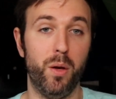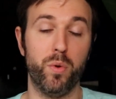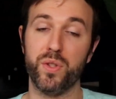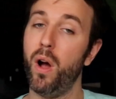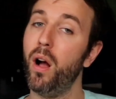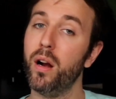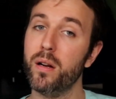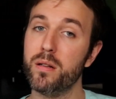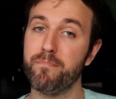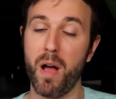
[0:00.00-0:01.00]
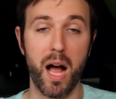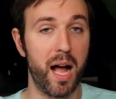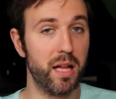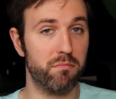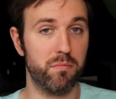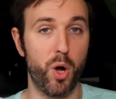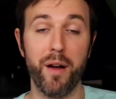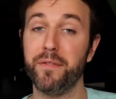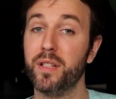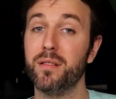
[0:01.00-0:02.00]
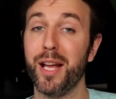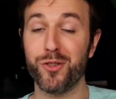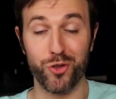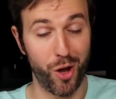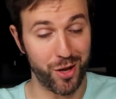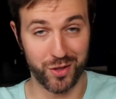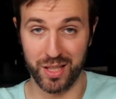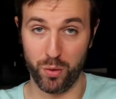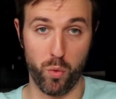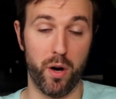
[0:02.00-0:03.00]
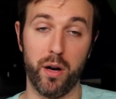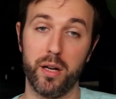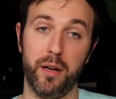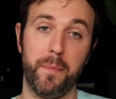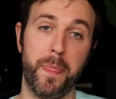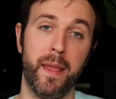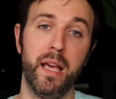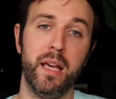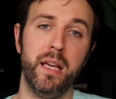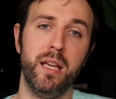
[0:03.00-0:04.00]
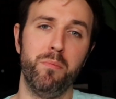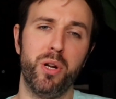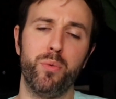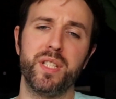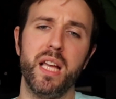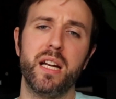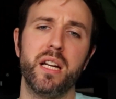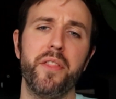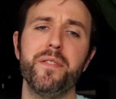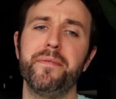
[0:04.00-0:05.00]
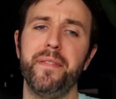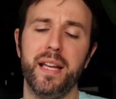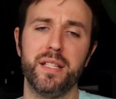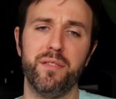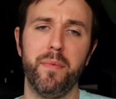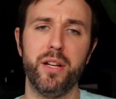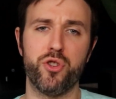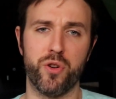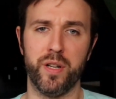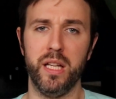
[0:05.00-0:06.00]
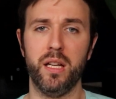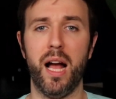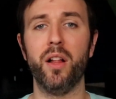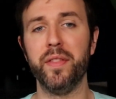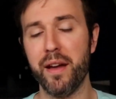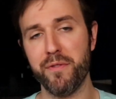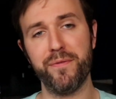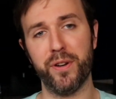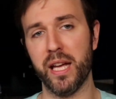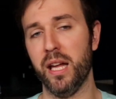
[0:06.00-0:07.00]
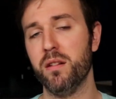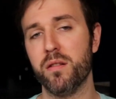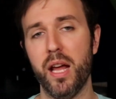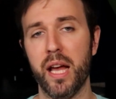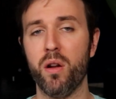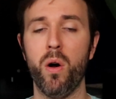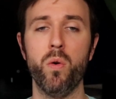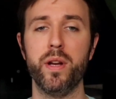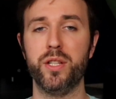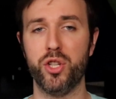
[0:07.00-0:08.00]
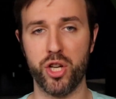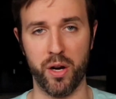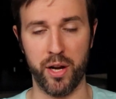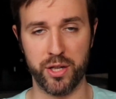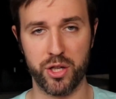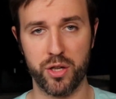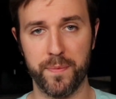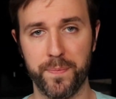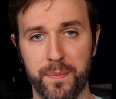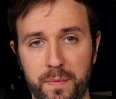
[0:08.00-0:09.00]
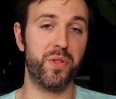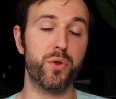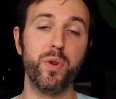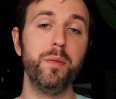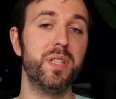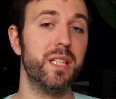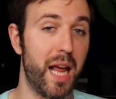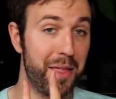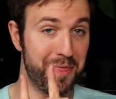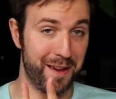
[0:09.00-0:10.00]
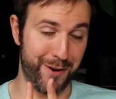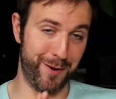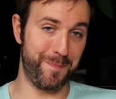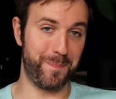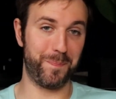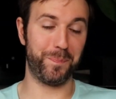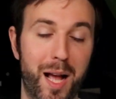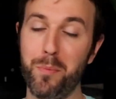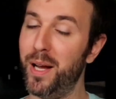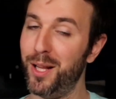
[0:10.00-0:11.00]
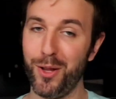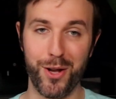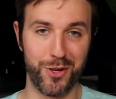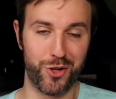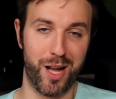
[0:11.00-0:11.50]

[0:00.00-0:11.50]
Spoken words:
It was hard, hot, often exhausting work. But it was yet another phase of my journey I'll never forget and always cherish. But the dream didn't end there, not by a long